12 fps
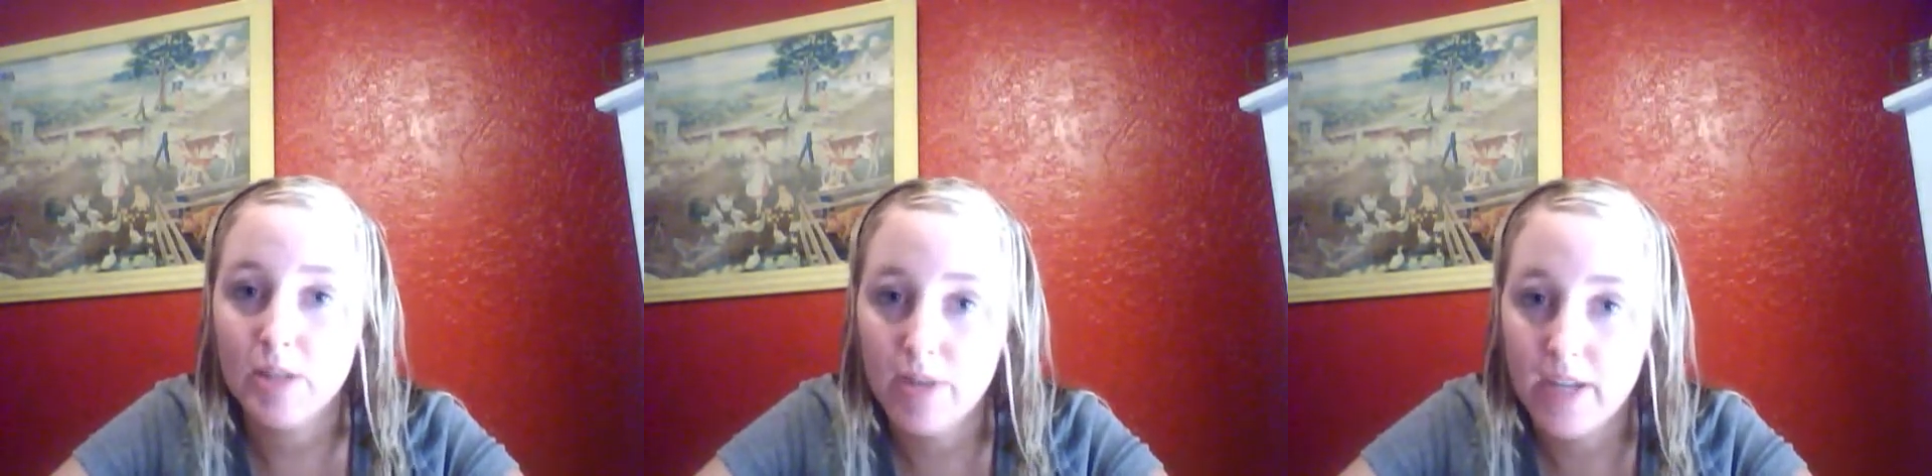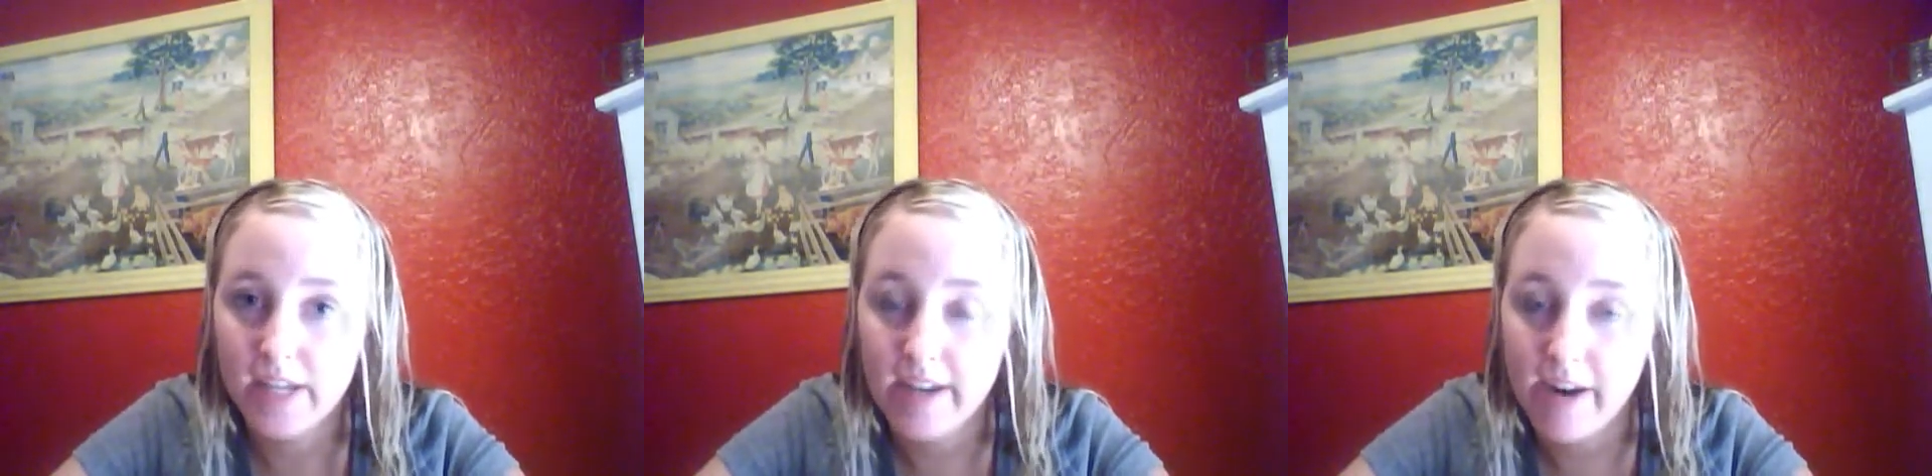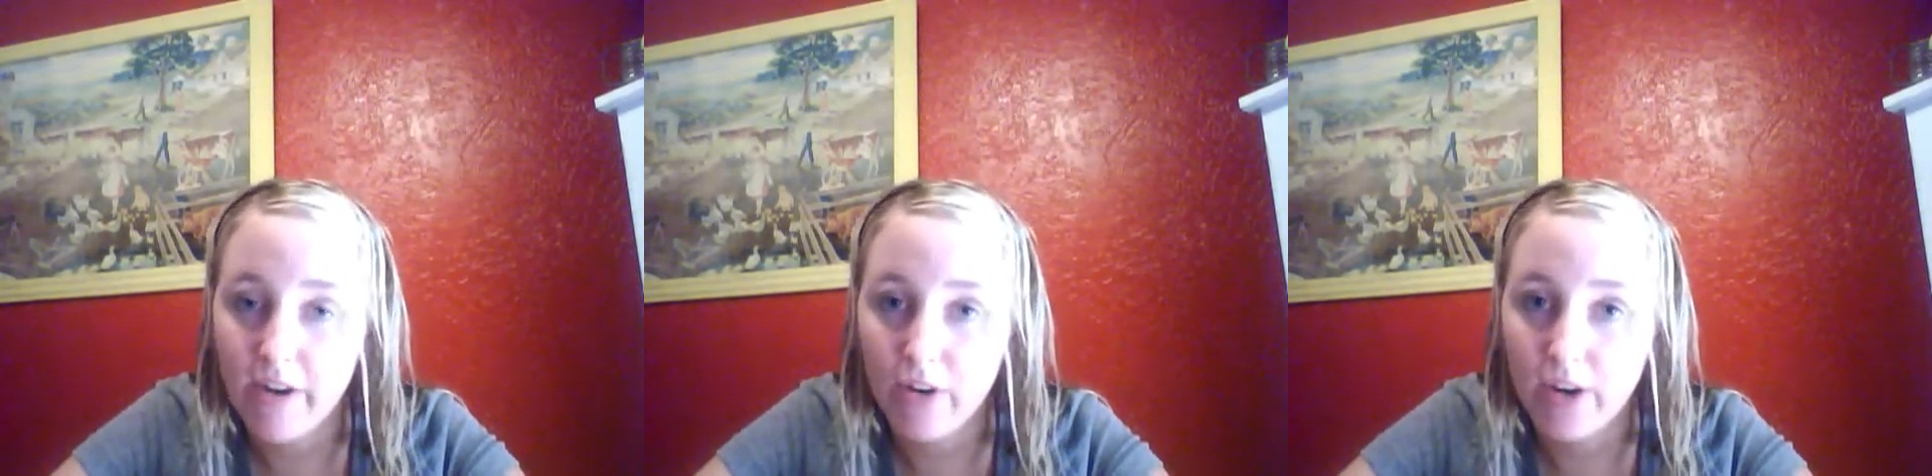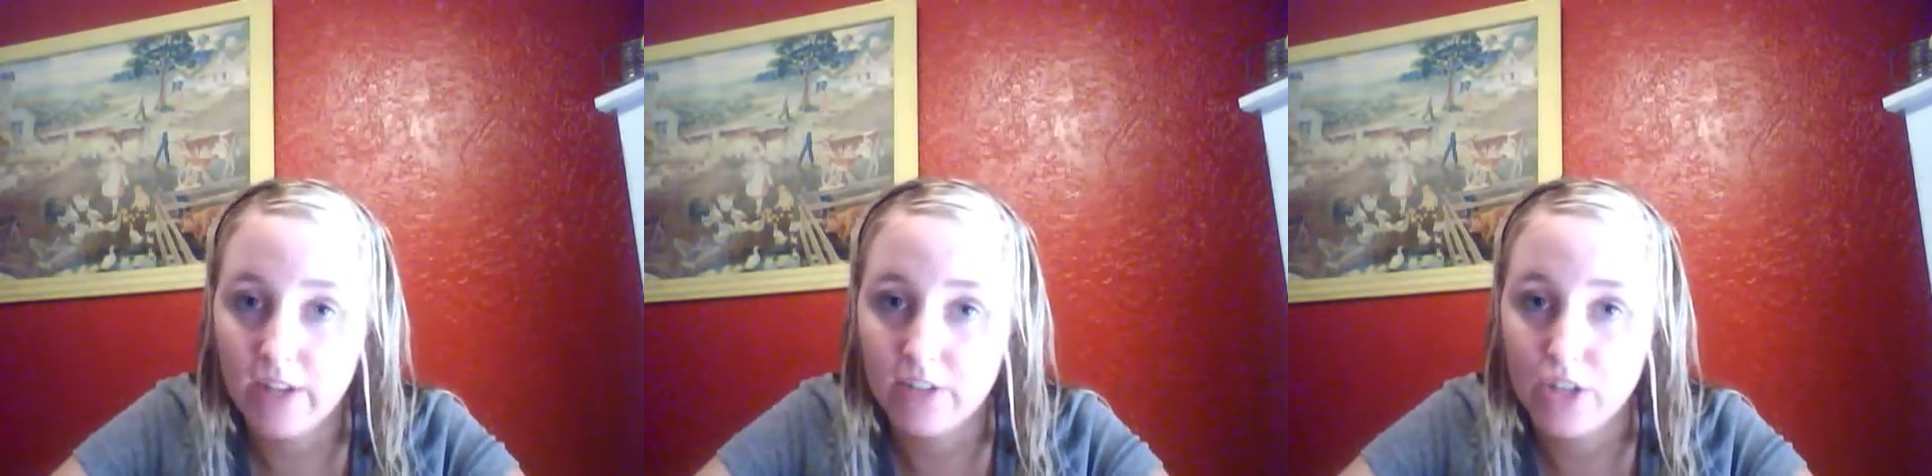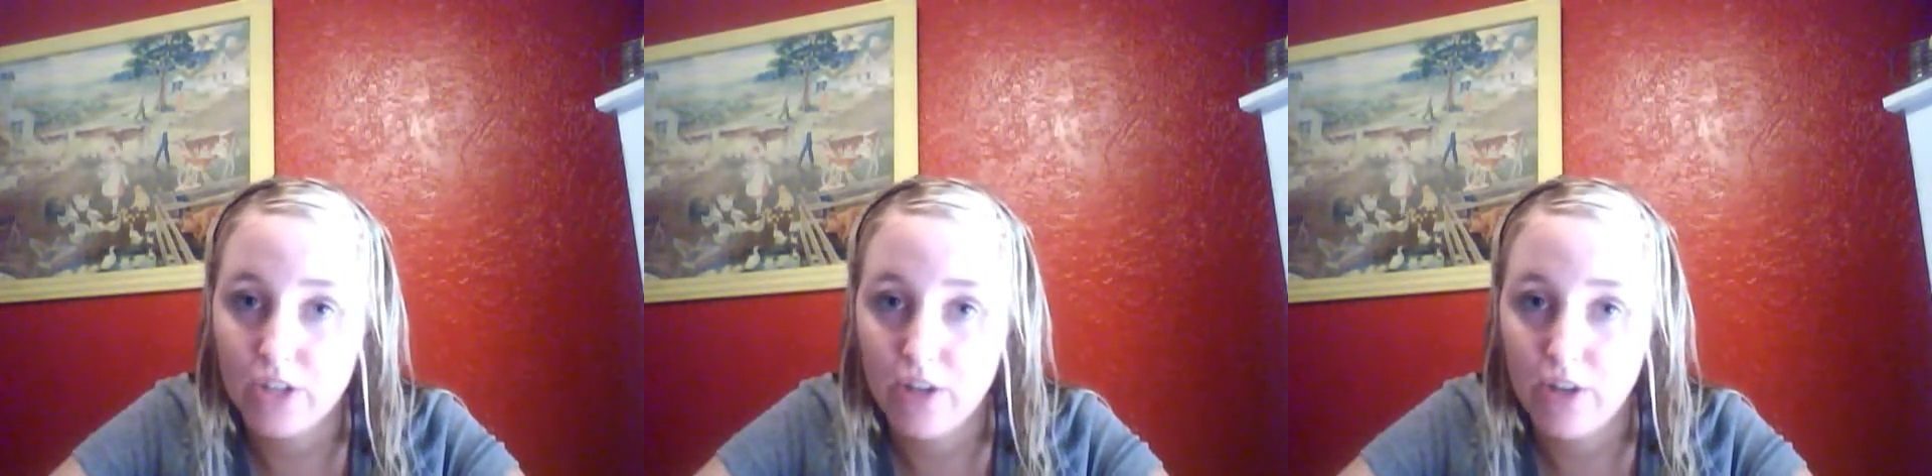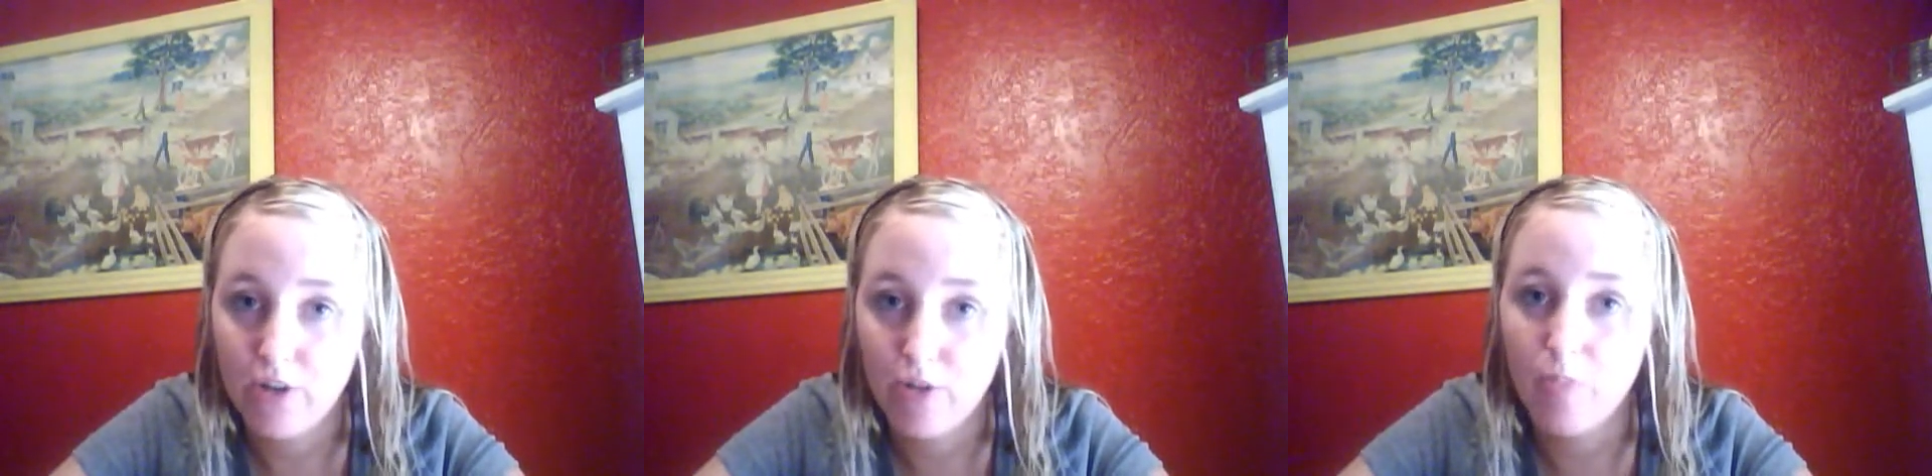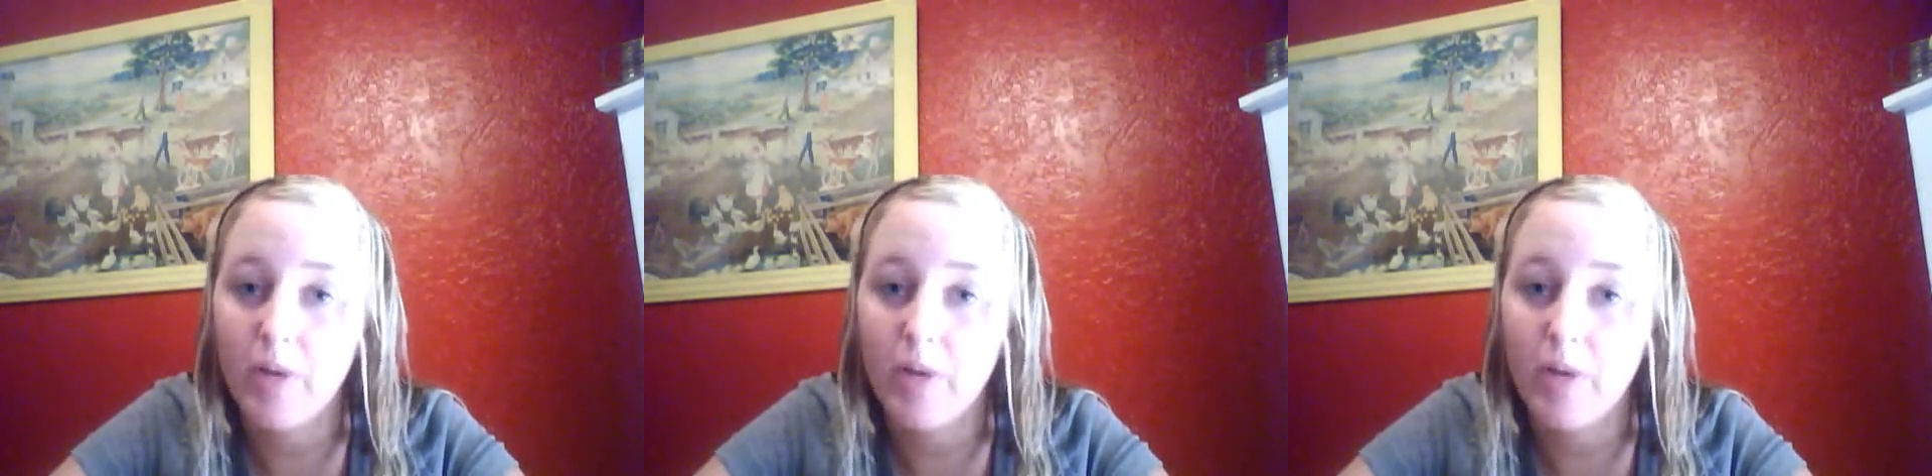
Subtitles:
be caring to you,